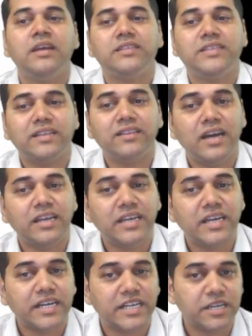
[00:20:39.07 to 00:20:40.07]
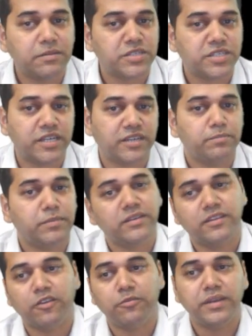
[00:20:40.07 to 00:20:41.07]
Check the uncorrected
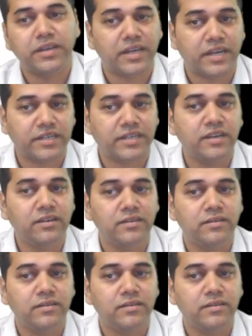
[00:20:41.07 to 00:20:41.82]
misstatements have been corrected,